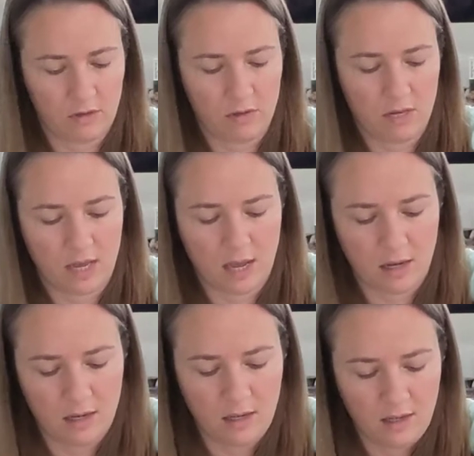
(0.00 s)
you could
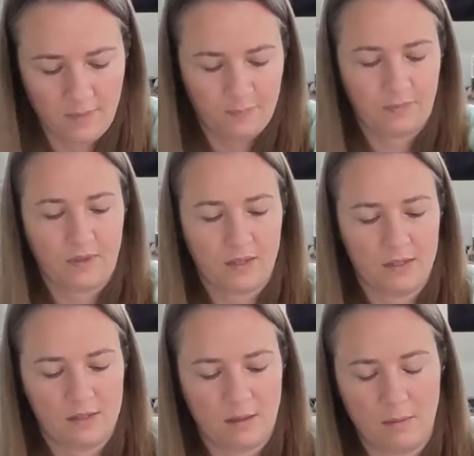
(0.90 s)
get
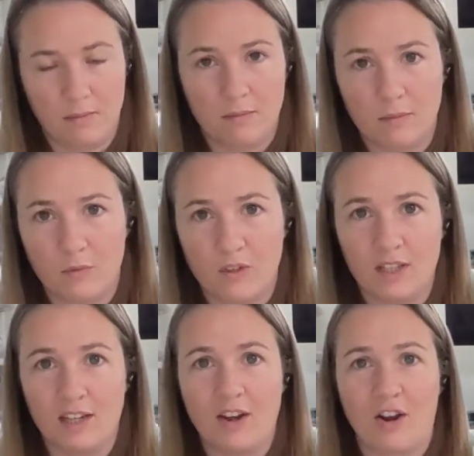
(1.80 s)
some
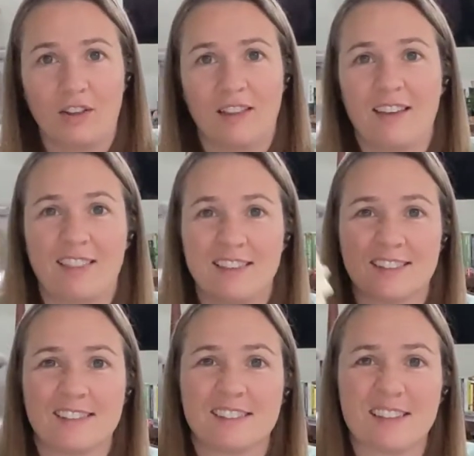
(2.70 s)
really gnarly, like
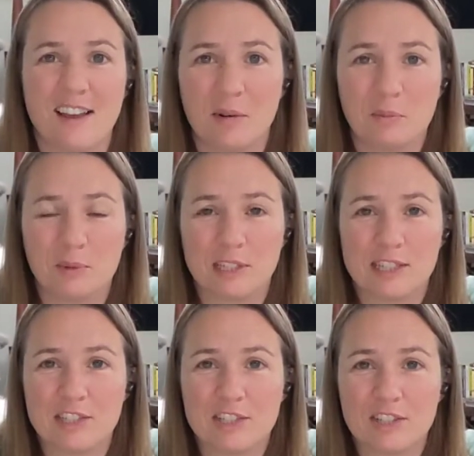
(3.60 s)
this is
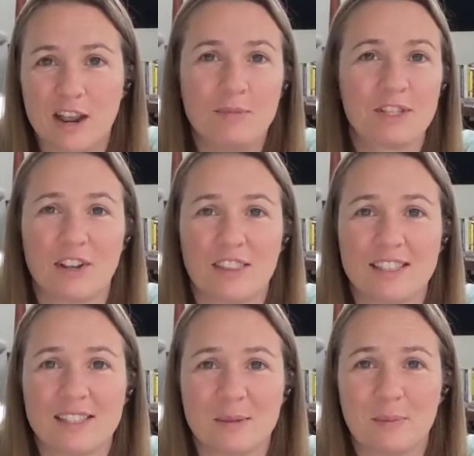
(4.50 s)
unbleached. I'm sorry,
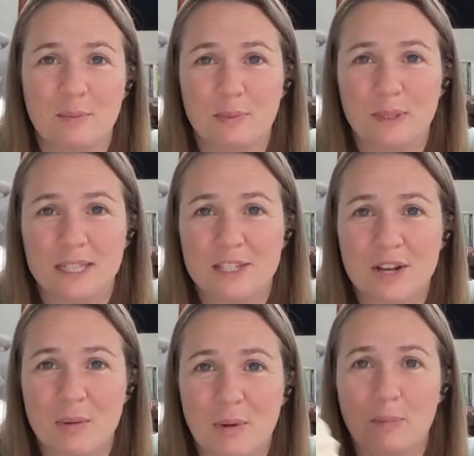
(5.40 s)
this is bleached
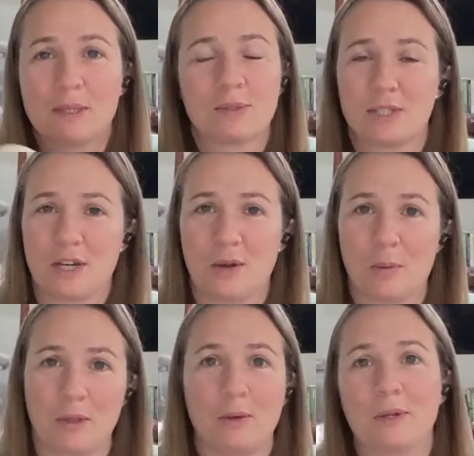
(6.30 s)
all purpose, which I
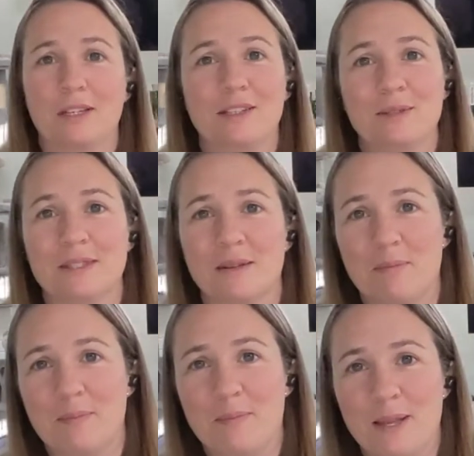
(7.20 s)
normally wouldn't use in